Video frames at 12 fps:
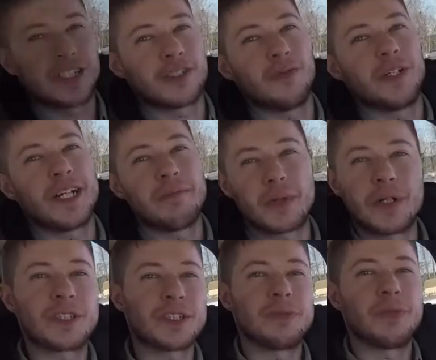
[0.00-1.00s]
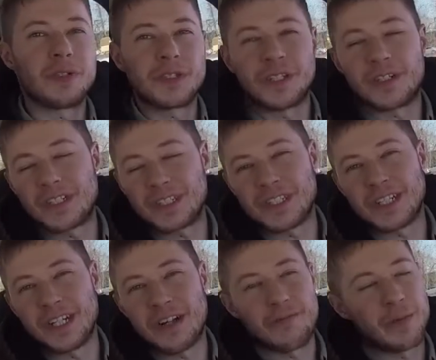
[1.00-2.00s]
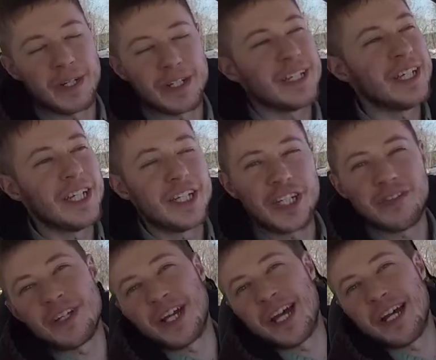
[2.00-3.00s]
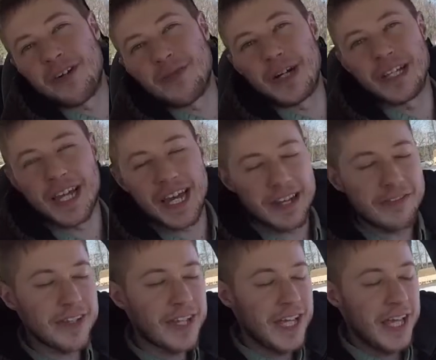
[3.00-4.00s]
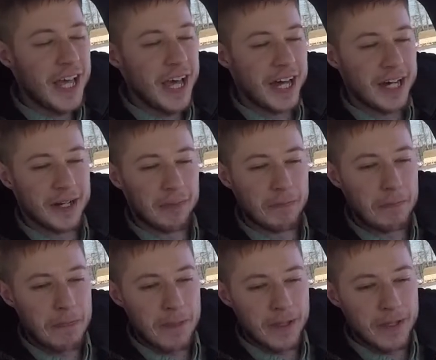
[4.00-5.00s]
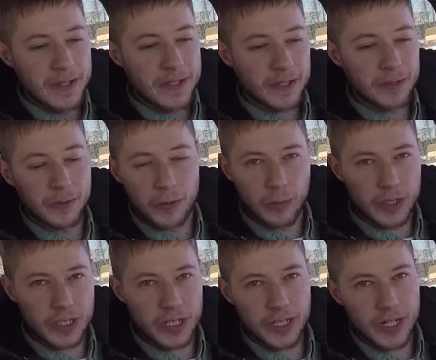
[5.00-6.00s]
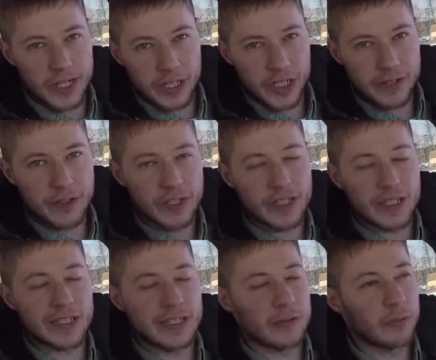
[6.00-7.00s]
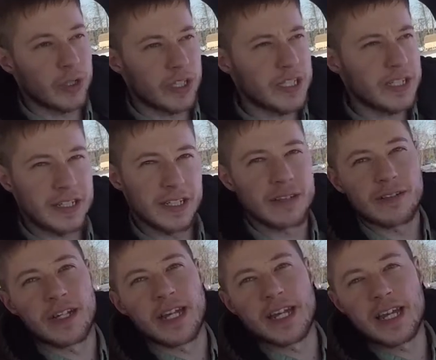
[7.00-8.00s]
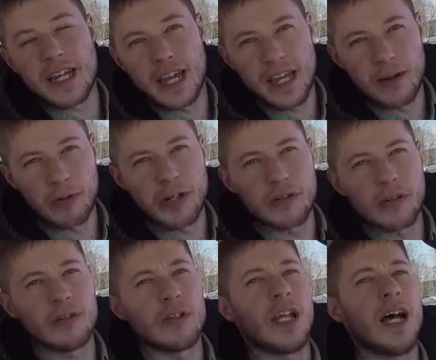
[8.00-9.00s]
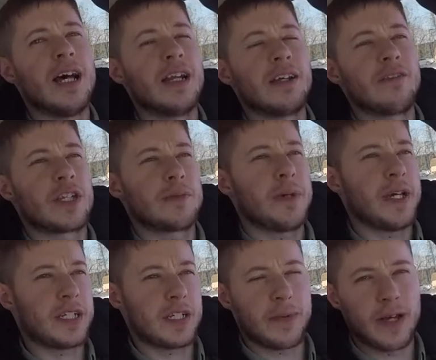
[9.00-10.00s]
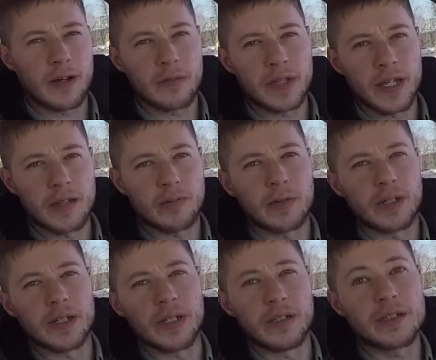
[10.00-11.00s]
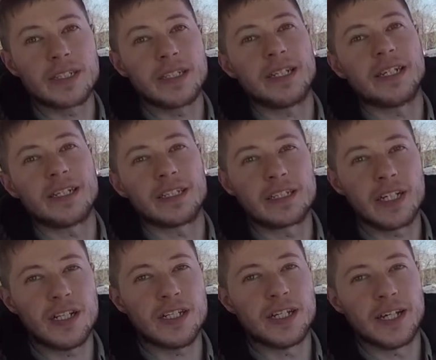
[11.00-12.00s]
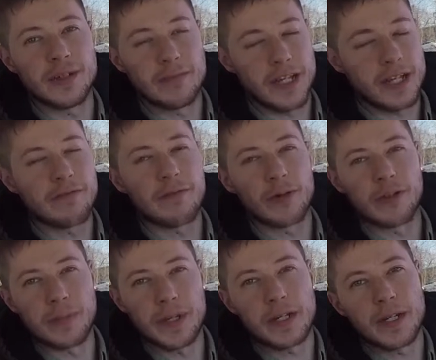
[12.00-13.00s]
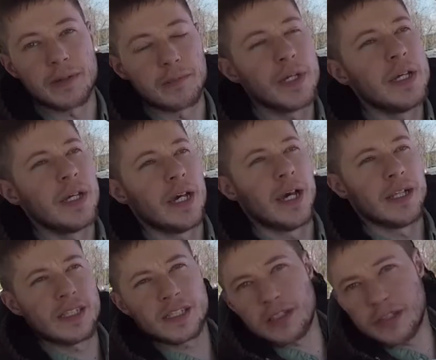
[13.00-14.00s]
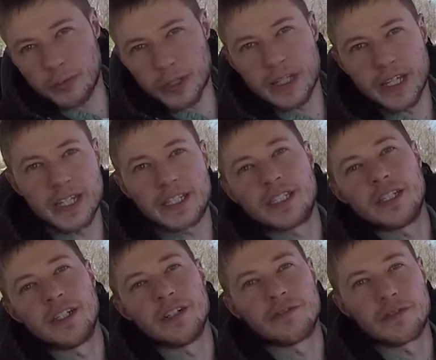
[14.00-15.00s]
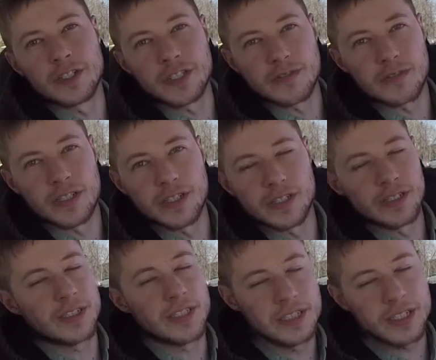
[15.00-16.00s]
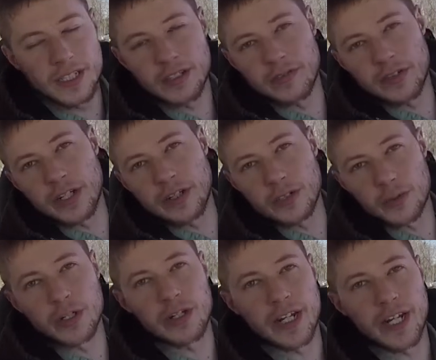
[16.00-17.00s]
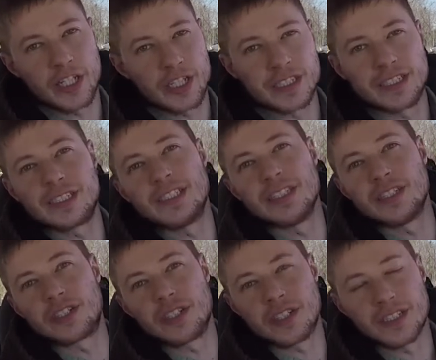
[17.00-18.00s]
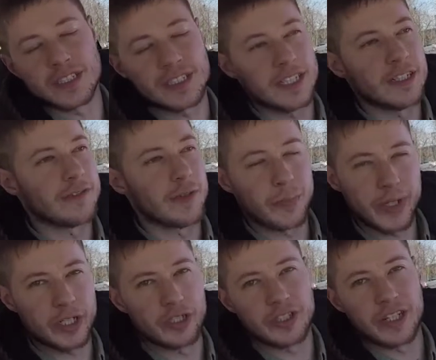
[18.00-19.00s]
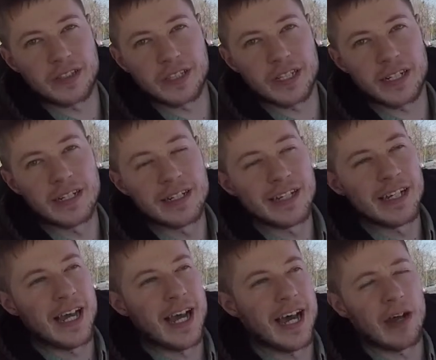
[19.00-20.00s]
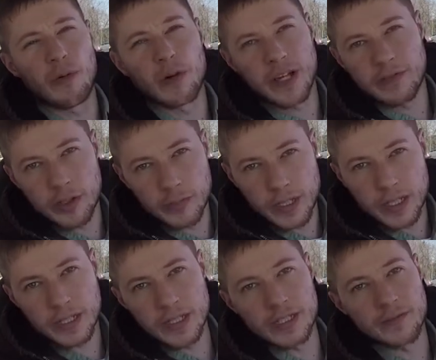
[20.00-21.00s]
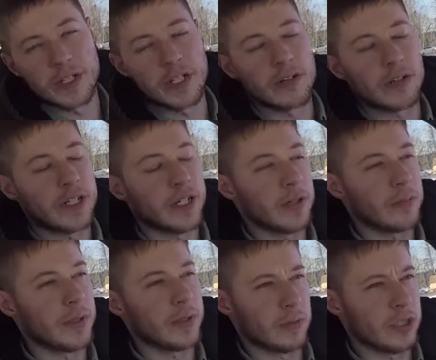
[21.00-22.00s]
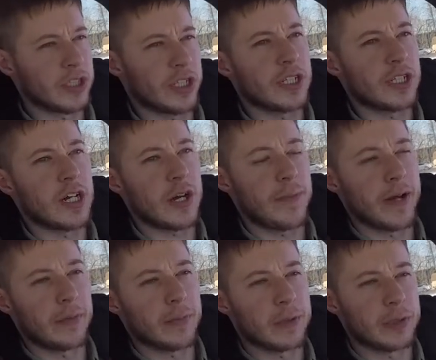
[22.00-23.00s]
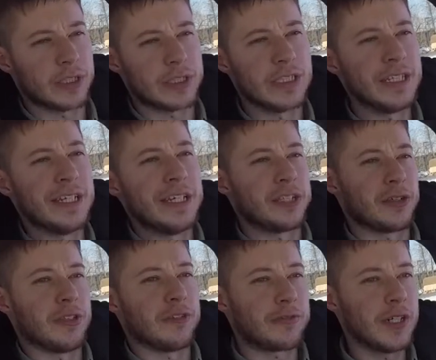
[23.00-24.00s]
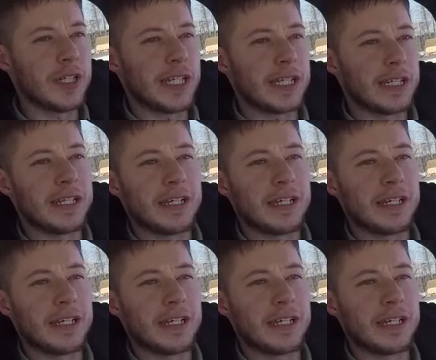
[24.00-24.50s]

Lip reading: the one I'm personally most interested in. I've been a Chevy guy all my life. So we saw it at Chevy's release the other day, and we don't know a lot of specs about them yet, but it looks like a solid update for the pickup. Let's start with the exterior first of all, and there's tons of other videos where you can actually see the truck itself and pictures out there. I won't have too many in this video here, but we're just going to talk about it mostly. So on the front end,